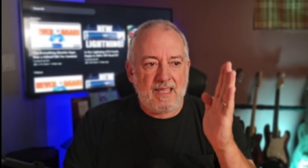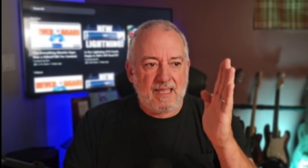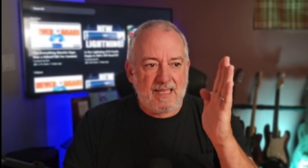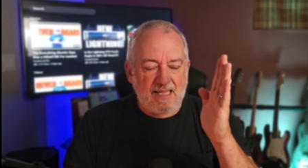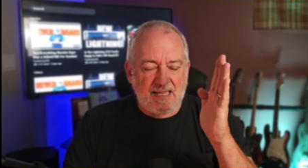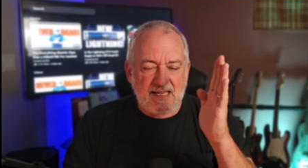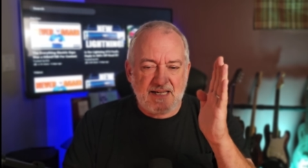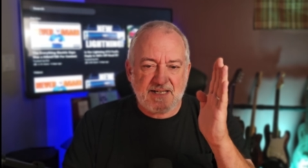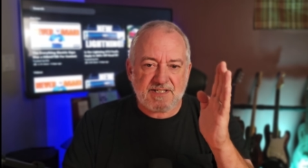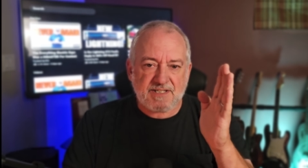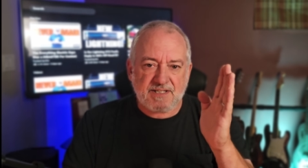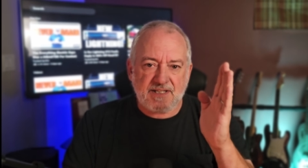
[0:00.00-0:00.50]

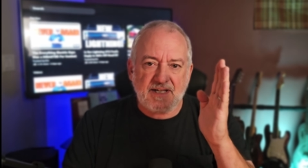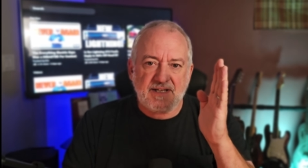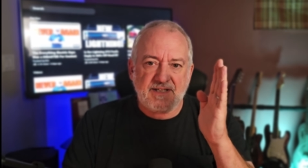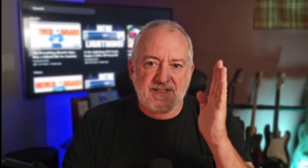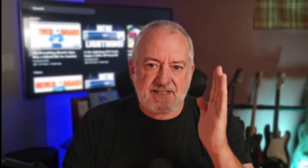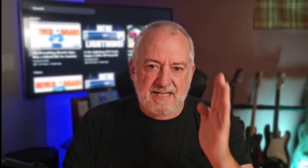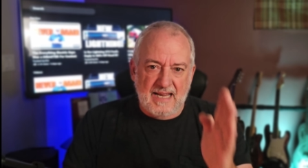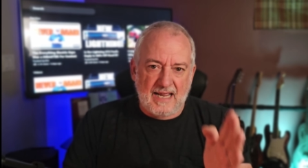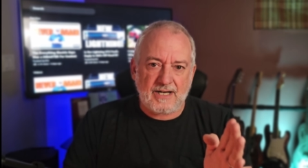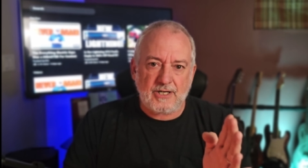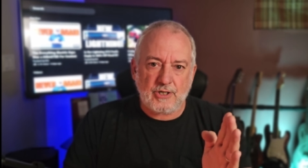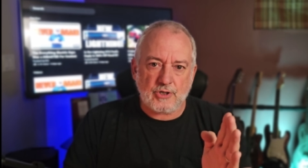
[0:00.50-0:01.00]
is the
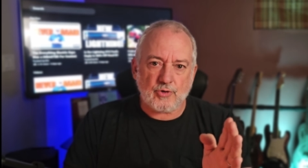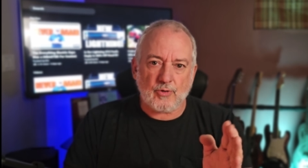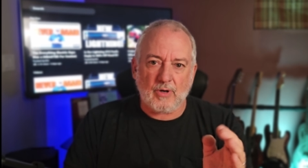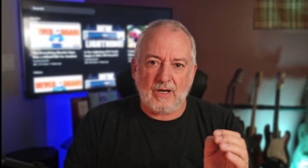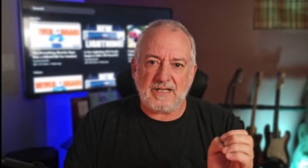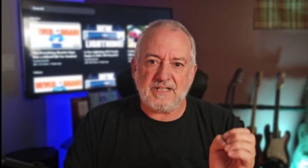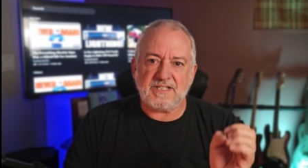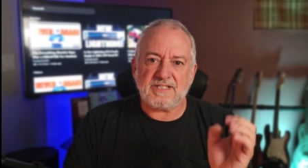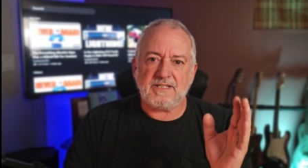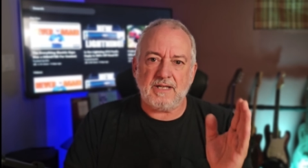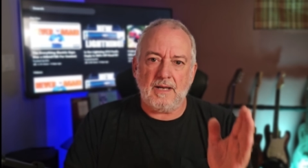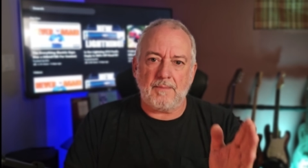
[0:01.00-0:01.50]

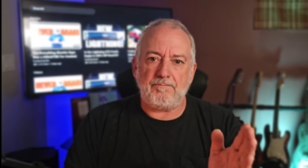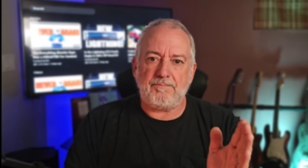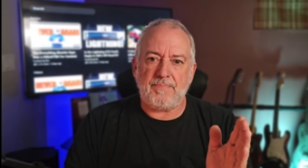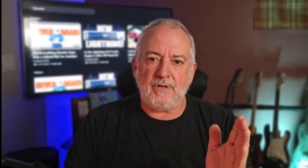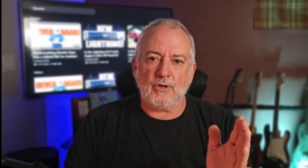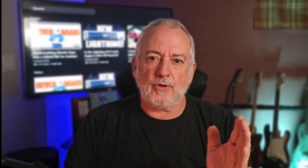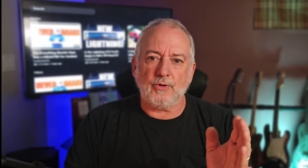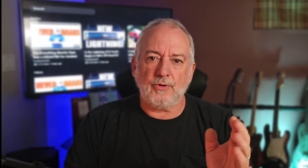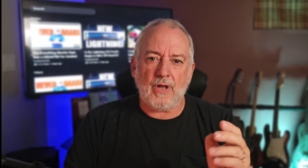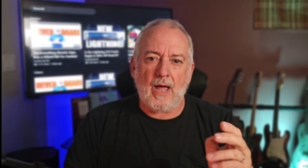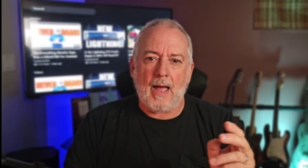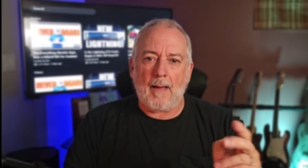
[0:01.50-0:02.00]
dendrites that
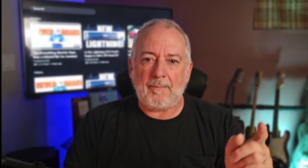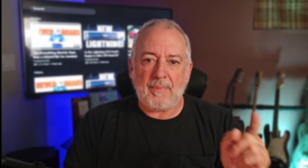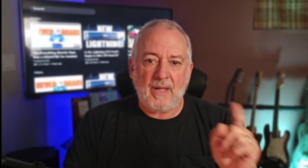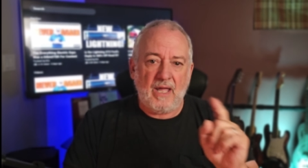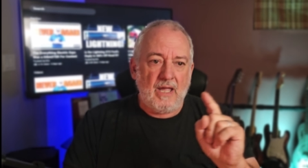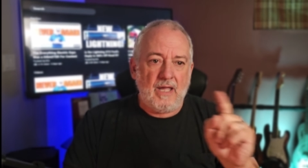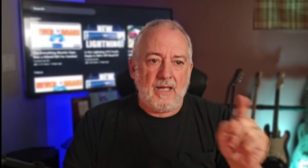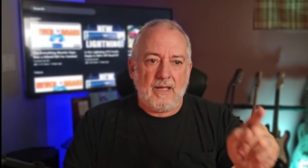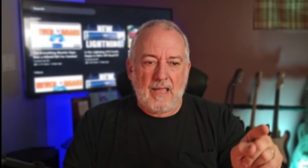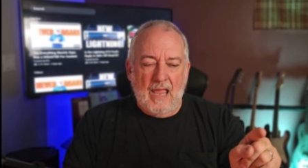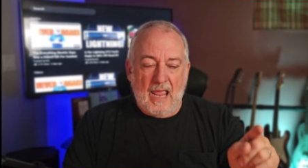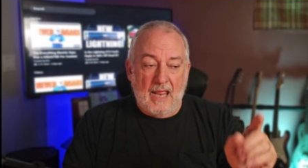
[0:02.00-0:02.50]
build up.
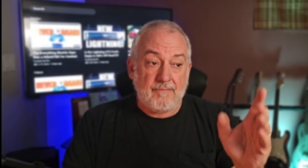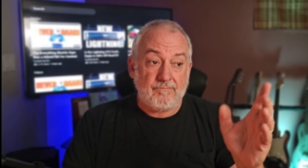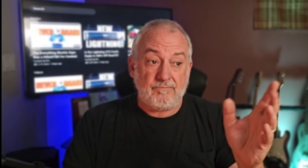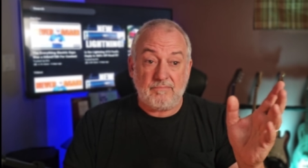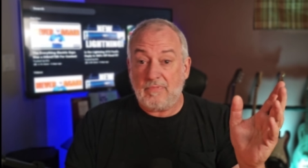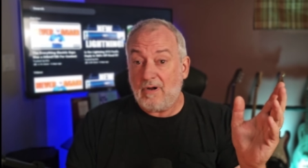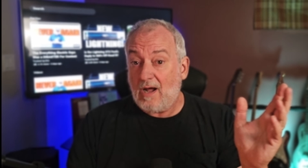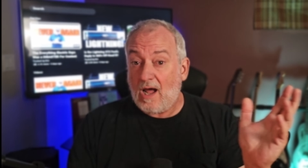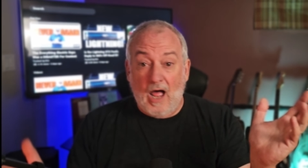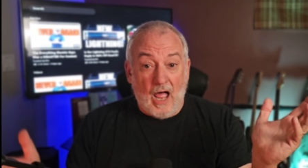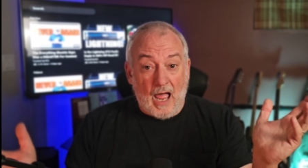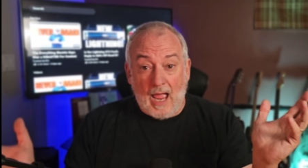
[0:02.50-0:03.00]
And
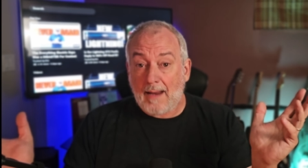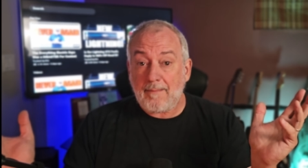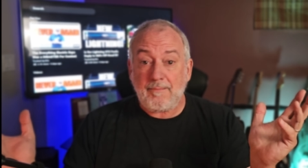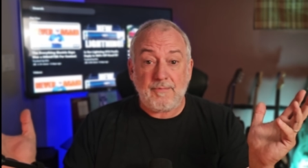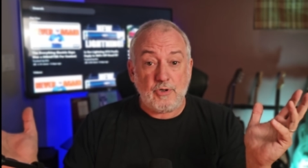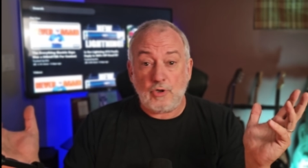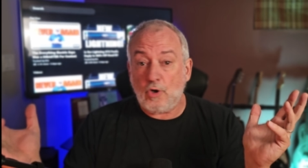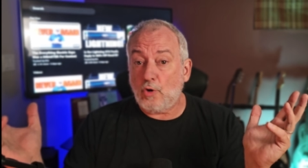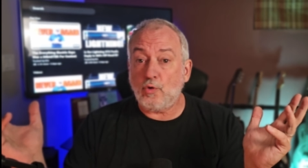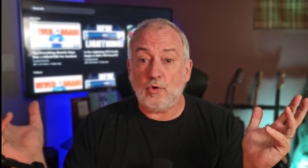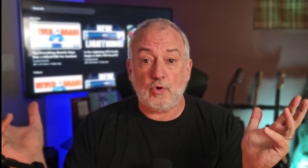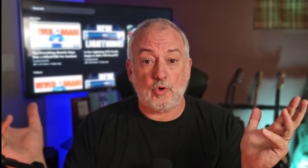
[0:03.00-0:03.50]
I'm
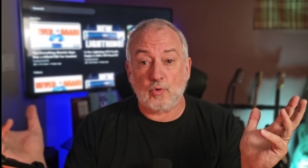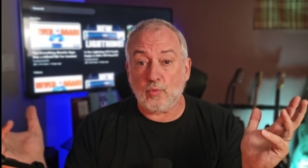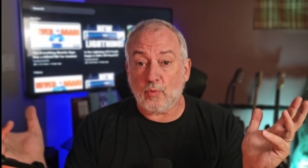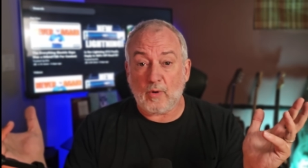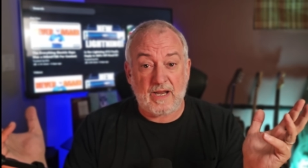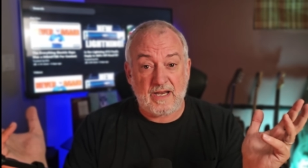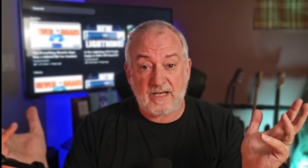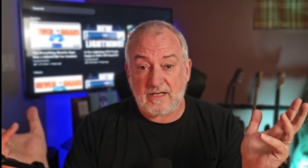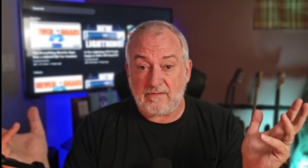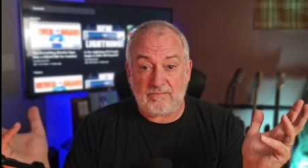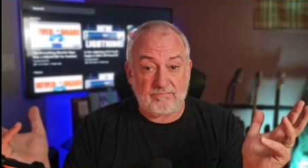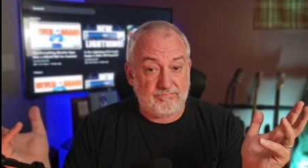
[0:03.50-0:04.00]
no
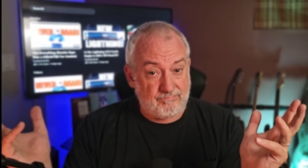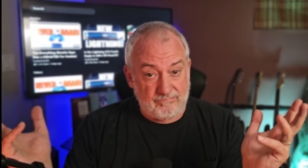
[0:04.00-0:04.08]
great